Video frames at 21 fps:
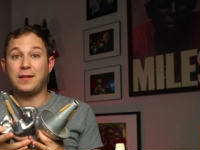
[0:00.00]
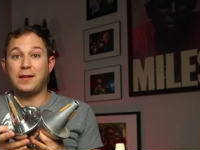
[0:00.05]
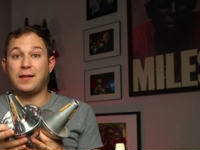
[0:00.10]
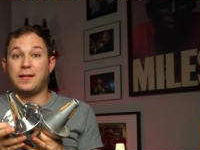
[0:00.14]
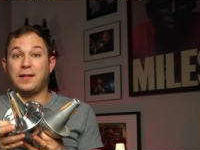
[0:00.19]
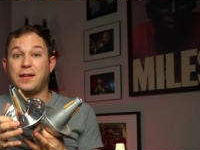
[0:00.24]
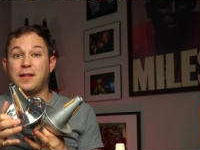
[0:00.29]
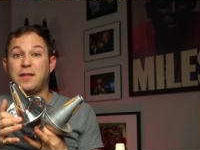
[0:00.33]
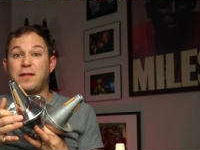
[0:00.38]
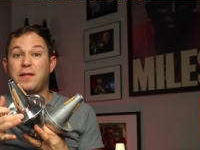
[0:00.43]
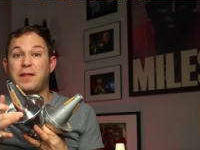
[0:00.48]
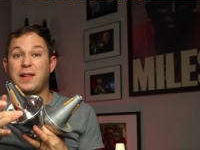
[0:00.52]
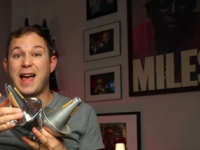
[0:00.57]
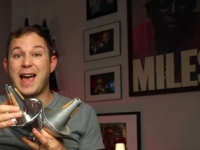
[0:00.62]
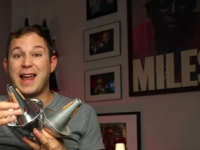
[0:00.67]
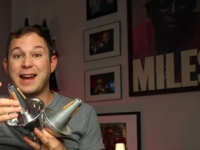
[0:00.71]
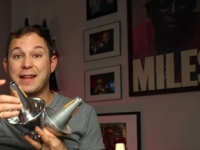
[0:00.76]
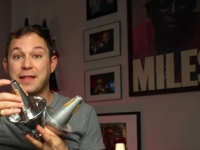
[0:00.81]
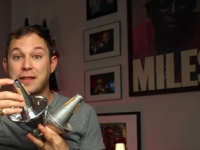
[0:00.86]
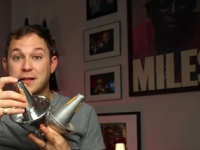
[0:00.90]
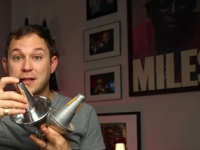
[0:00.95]
This is
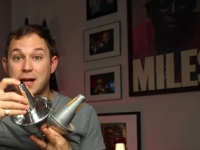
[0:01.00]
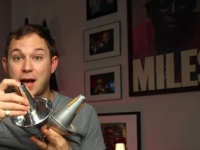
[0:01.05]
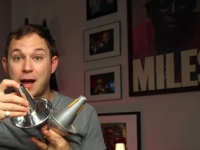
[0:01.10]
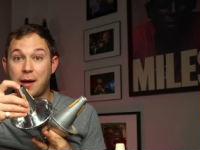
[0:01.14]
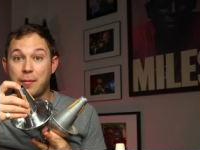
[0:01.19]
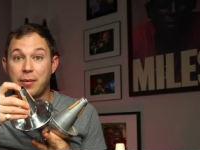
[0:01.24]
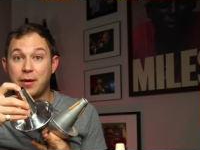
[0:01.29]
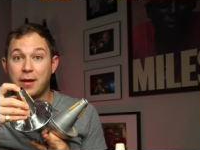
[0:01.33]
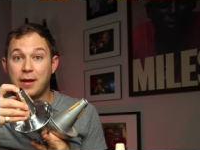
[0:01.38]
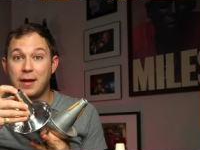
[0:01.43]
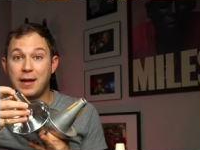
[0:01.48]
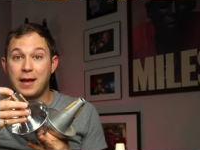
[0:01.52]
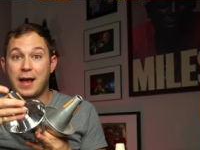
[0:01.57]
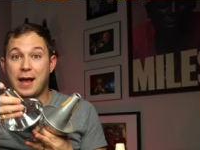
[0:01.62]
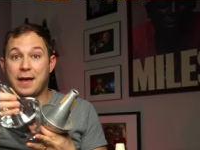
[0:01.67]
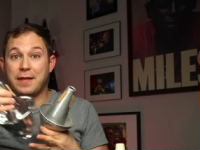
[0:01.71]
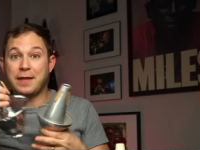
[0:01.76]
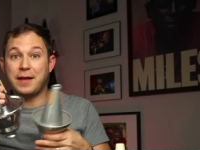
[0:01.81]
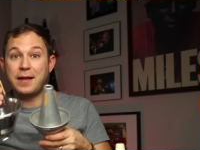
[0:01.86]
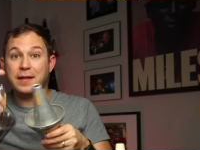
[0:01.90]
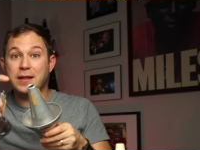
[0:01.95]
flat at the top
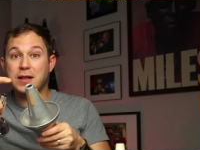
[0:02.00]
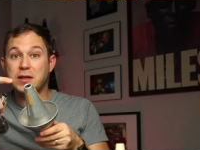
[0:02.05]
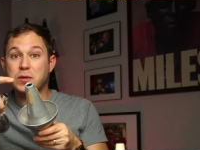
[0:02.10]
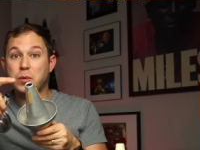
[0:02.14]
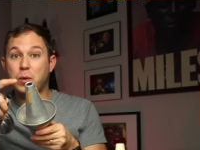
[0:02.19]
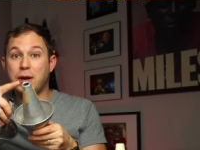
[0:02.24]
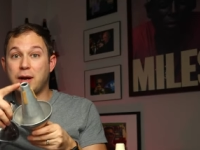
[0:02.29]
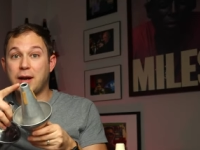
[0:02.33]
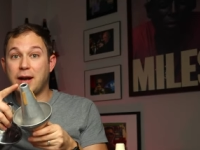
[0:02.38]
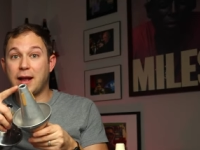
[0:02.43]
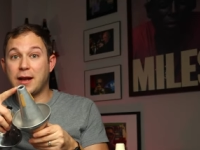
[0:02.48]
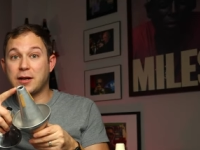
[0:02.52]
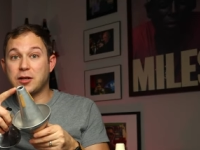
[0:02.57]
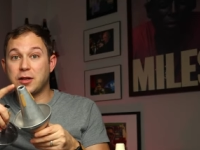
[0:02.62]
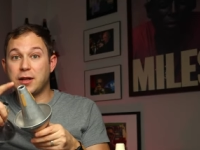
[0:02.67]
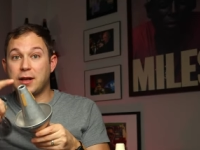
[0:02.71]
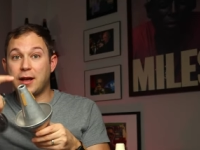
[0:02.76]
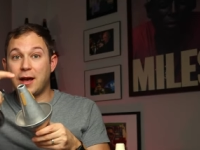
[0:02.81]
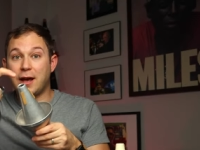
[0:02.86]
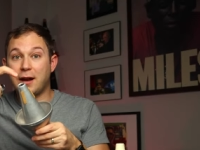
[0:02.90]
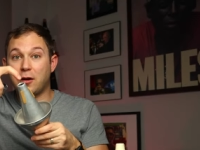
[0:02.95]
and then this one it
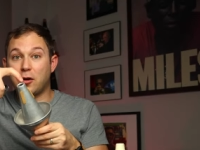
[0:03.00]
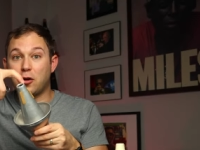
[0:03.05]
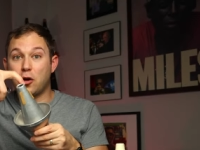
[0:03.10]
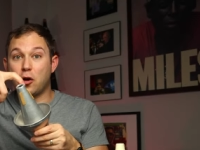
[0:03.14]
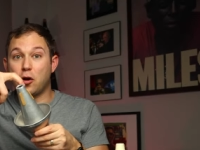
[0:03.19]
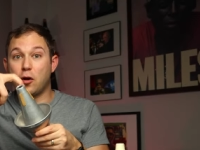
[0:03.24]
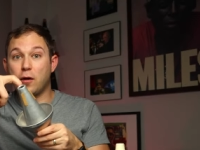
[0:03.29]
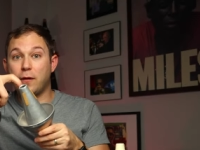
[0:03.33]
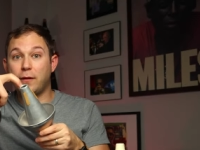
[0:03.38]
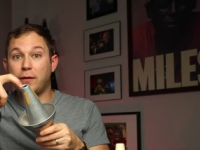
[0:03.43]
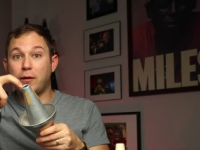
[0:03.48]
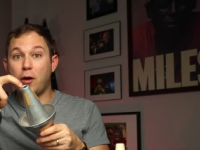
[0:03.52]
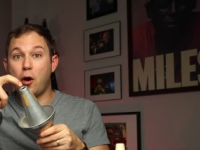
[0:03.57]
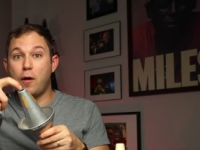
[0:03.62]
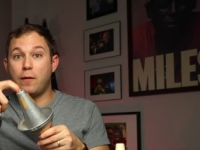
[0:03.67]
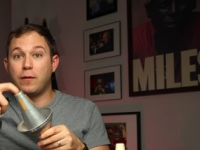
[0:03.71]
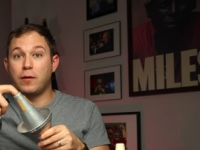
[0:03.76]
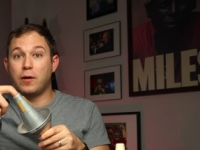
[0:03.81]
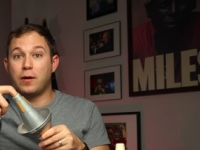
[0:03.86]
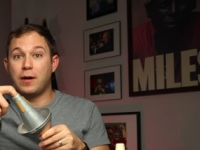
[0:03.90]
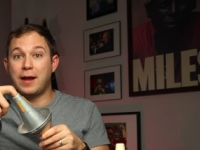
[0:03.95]
actually kind of curves
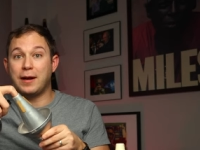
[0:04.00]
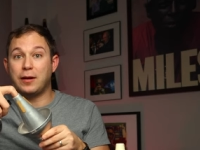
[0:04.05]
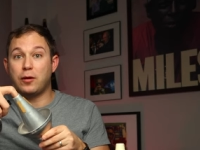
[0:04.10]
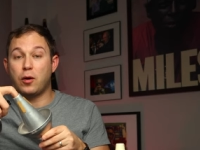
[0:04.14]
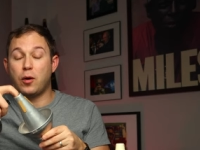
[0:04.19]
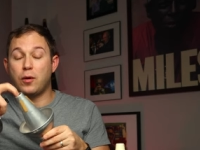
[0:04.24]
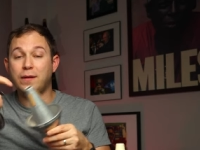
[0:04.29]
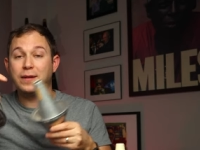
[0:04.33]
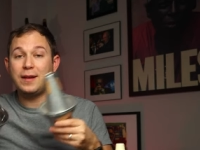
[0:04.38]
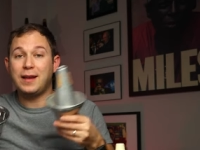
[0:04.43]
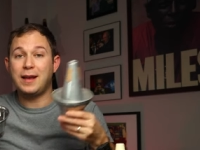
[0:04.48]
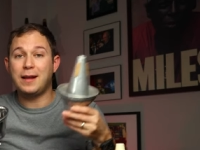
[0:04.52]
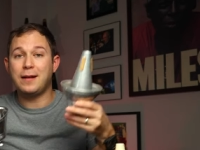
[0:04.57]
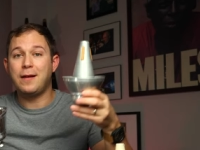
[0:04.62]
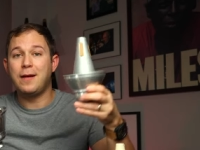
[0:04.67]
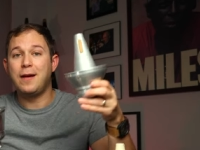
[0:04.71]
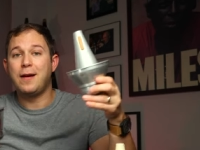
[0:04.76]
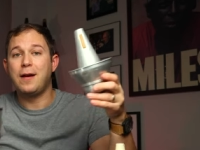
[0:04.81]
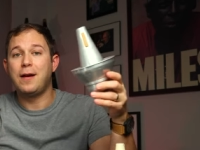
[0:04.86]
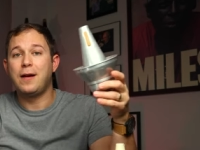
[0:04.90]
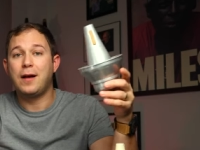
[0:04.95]
over and goes in.